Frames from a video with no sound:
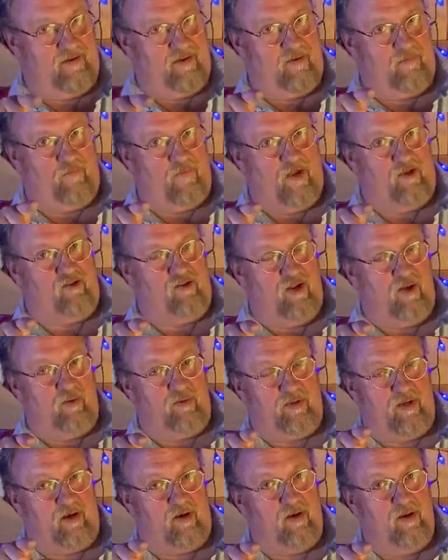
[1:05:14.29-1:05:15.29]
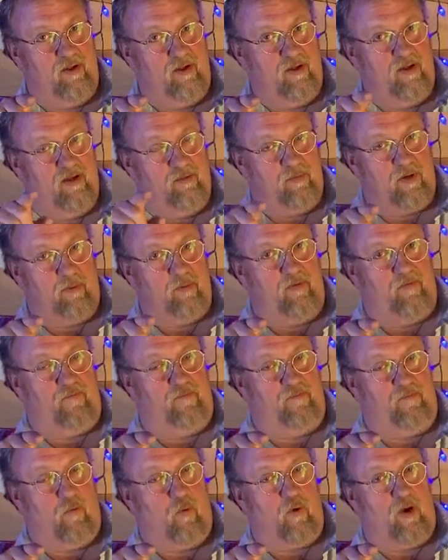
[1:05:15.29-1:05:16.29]
I faked you out there. Probably
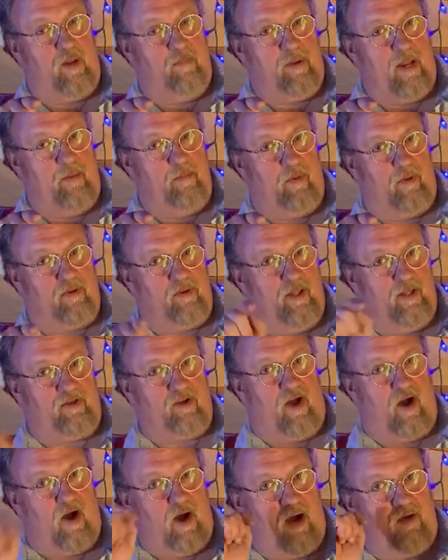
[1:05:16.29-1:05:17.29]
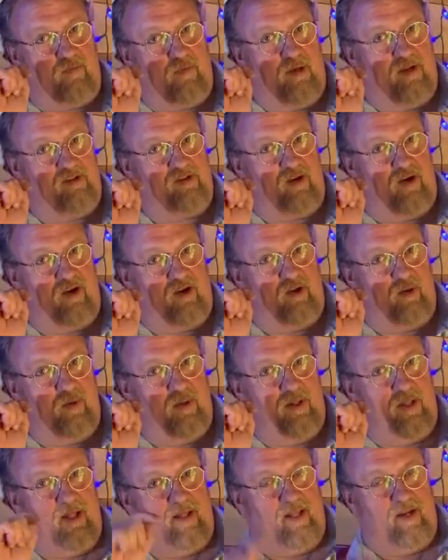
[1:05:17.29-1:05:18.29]
forty people clicked off when I started
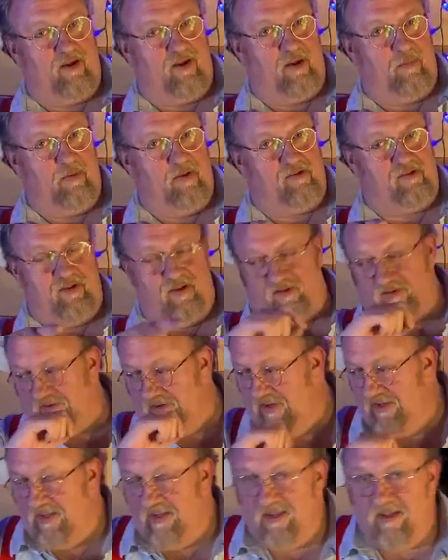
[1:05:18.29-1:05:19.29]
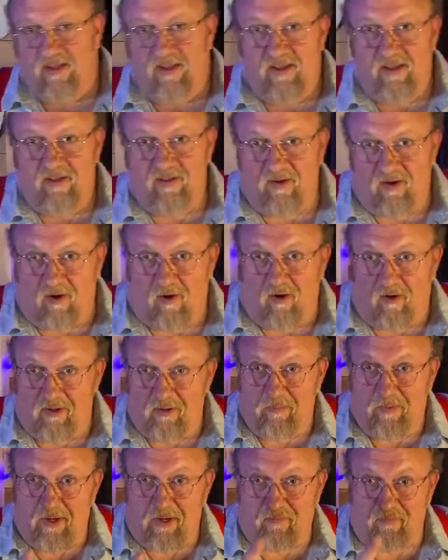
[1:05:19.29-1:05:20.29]
doing that. They're going to miss this. All
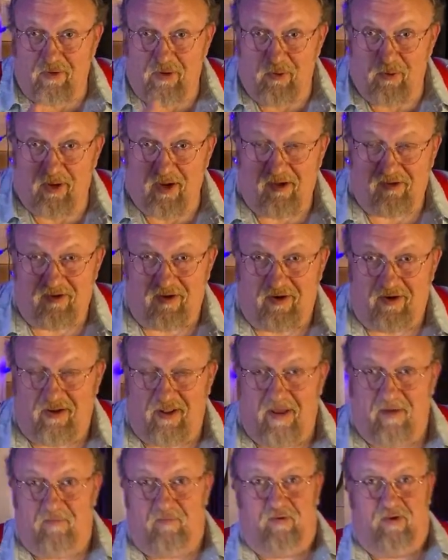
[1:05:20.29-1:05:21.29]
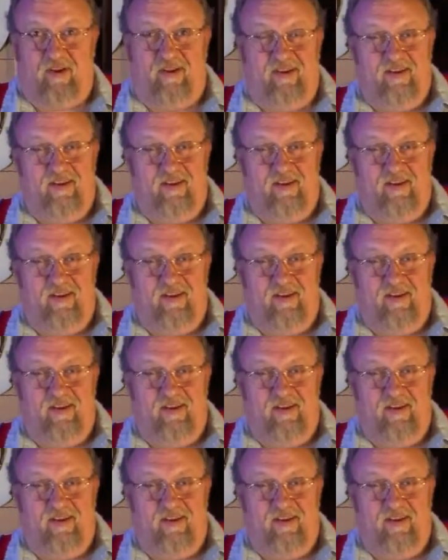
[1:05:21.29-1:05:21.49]
the better for you guys that are left.